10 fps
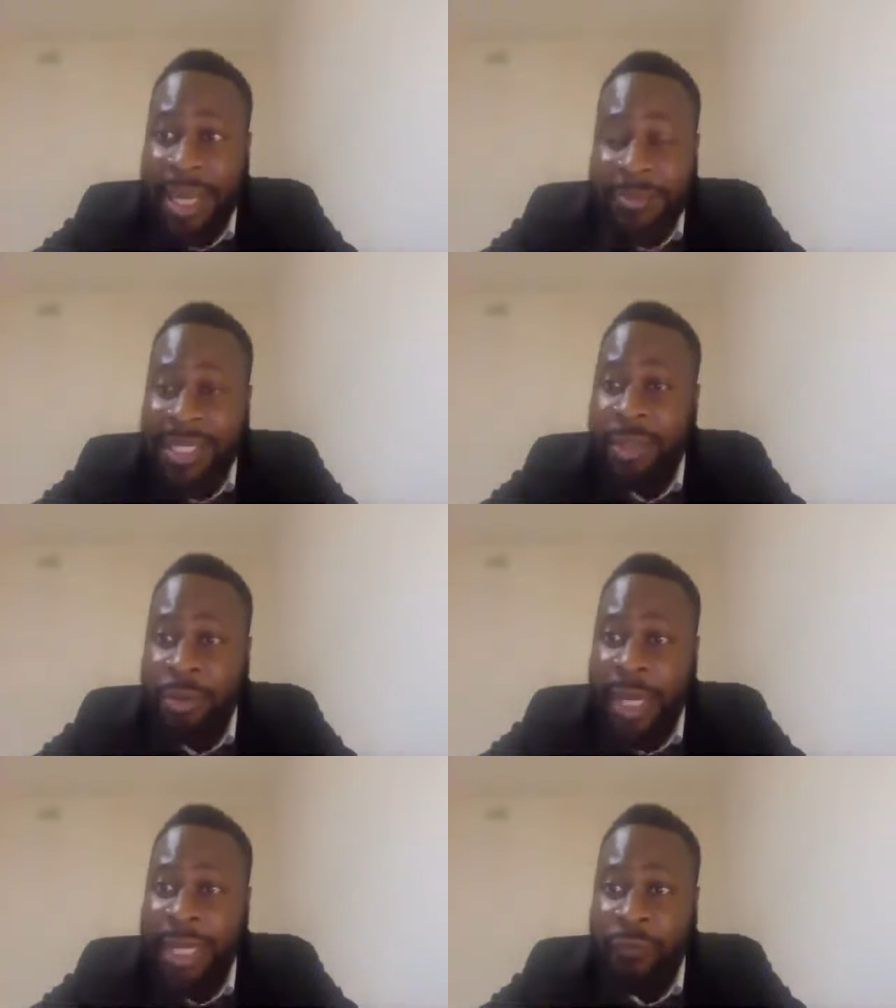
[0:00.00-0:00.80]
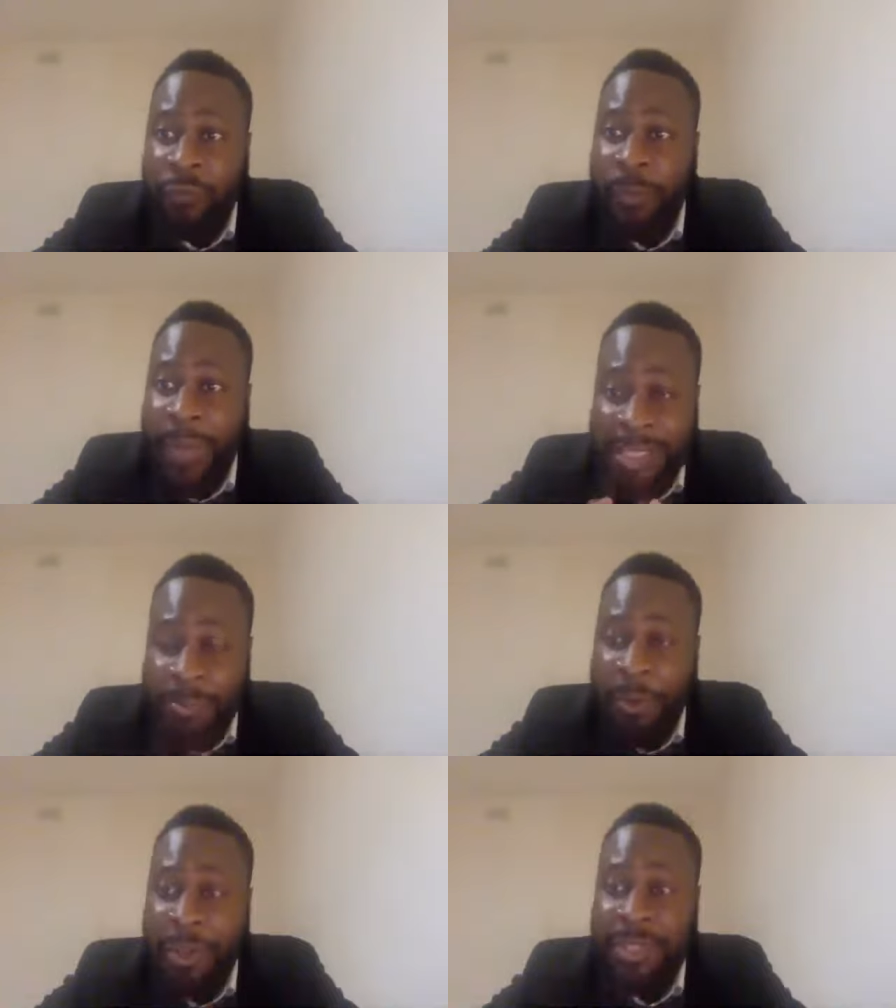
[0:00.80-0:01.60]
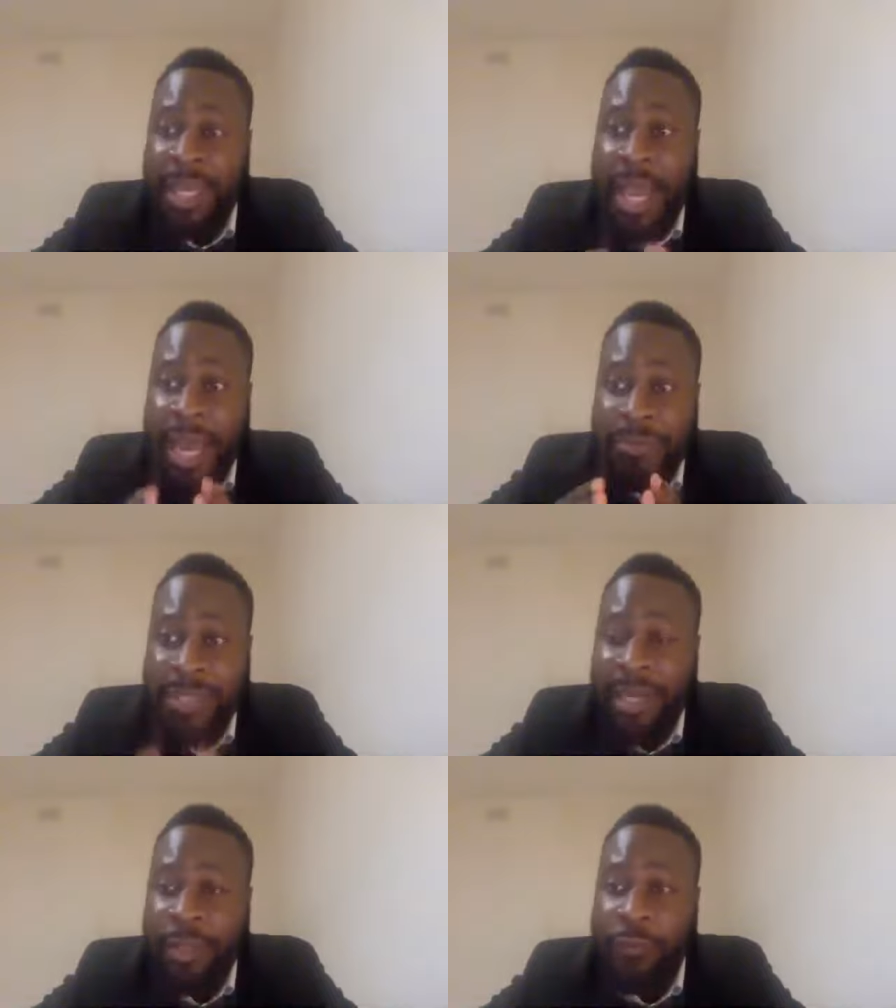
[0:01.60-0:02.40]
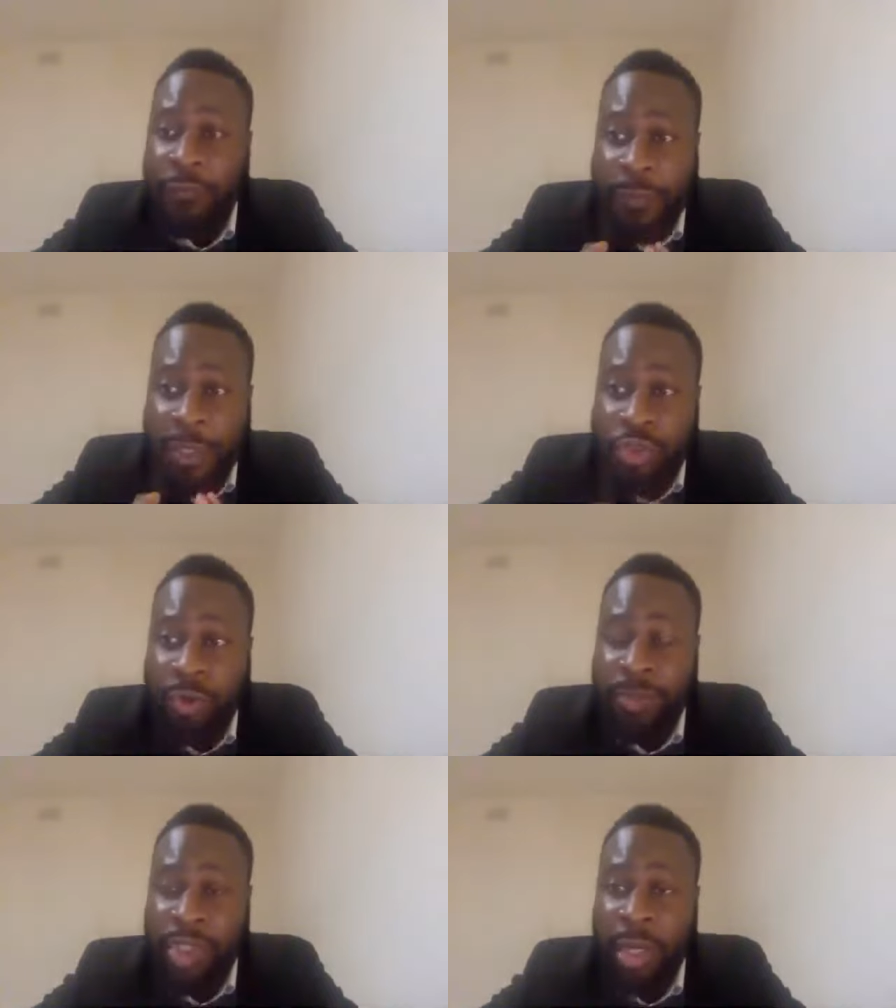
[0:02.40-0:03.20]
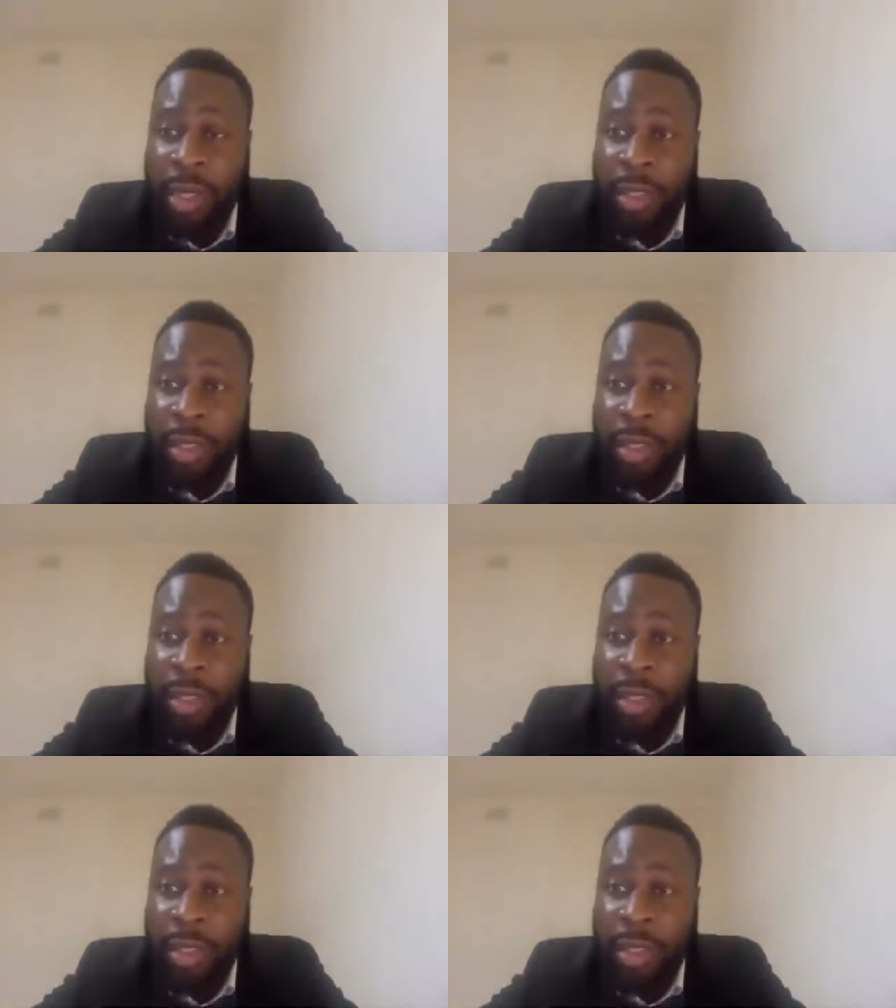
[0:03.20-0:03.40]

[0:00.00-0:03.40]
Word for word: I'm telling you guys from experience. I'm telling you from the scripture.